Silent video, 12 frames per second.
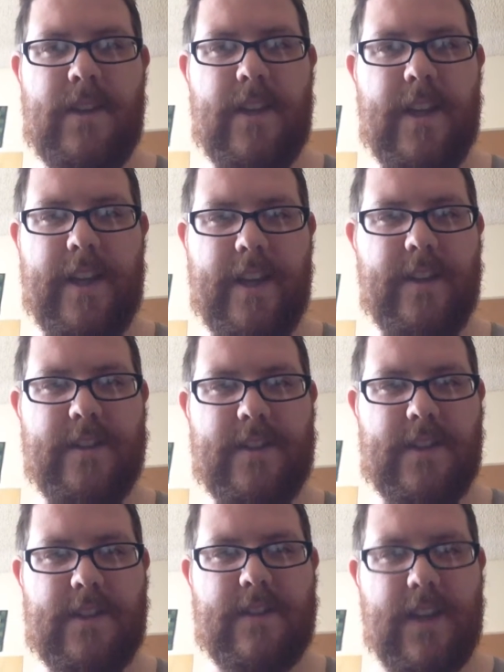He
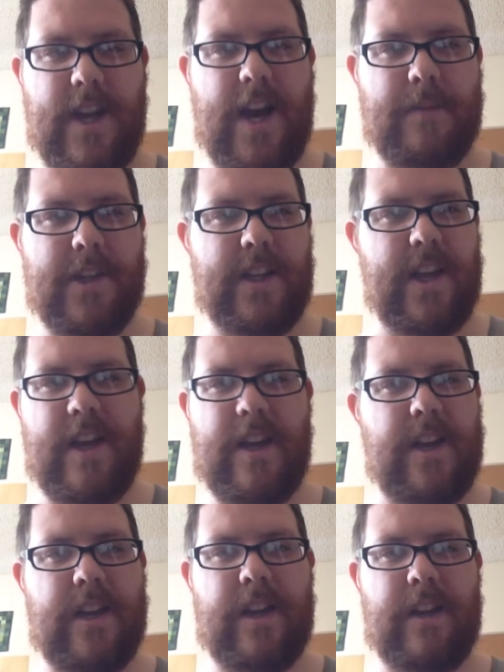kills the Goblin
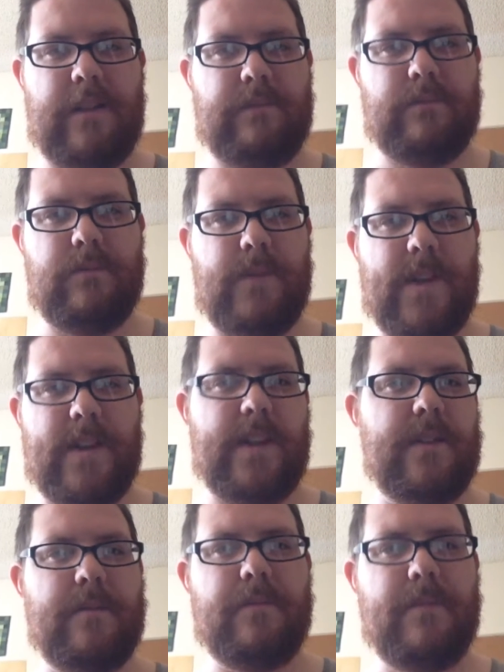King, and
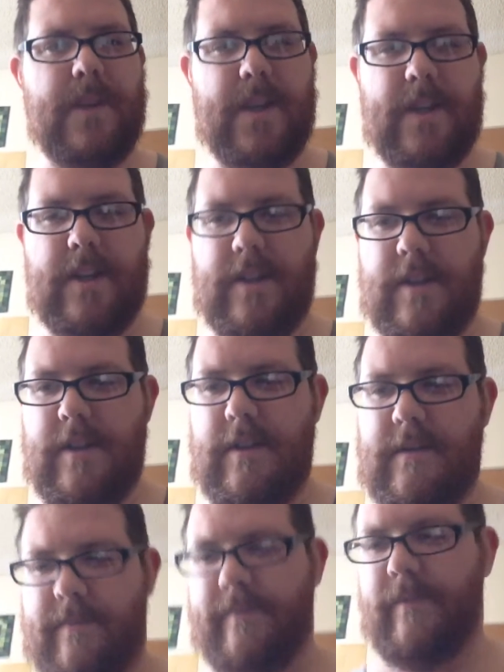then
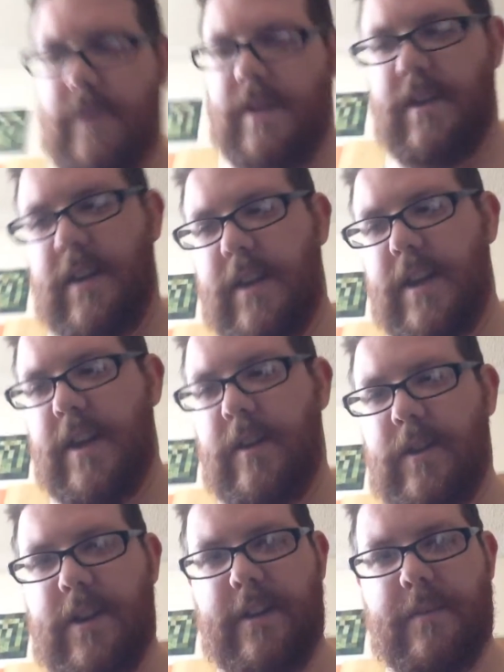
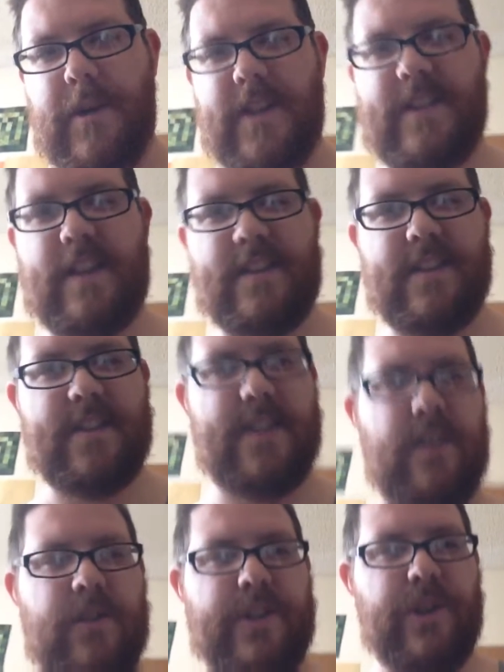the princess is
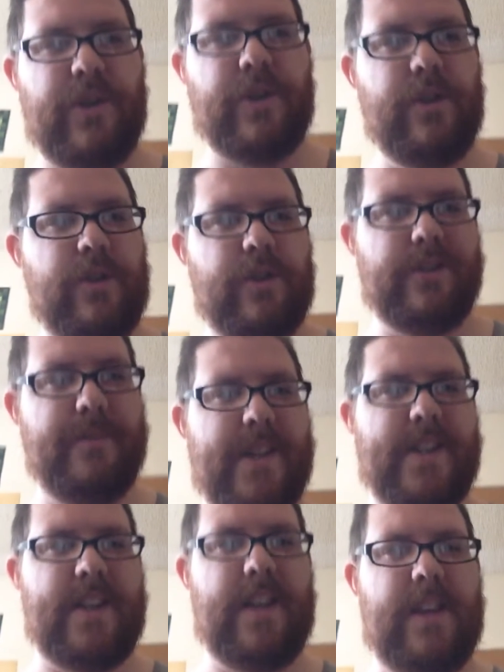still gold,
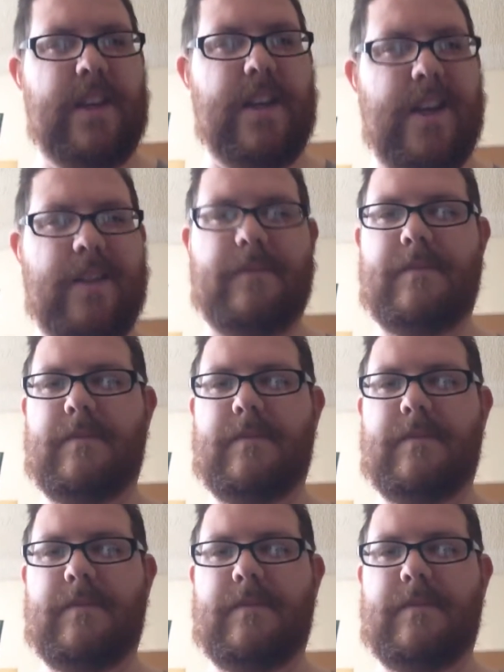but the